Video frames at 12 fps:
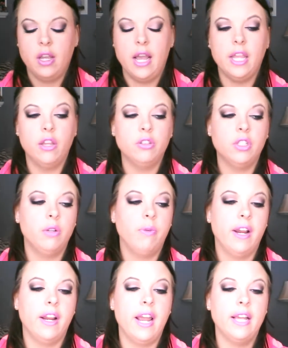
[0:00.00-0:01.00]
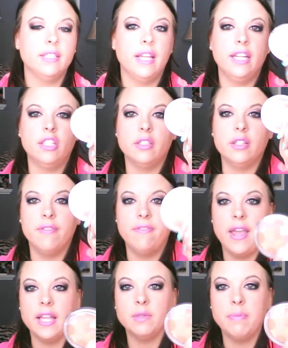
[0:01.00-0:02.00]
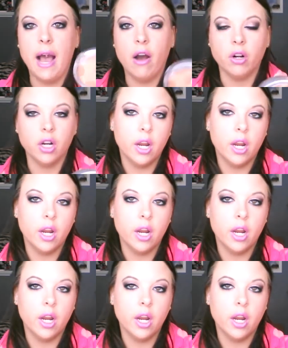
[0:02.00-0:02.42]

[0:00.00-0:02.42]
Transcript: I usually wear it as like just a face powder.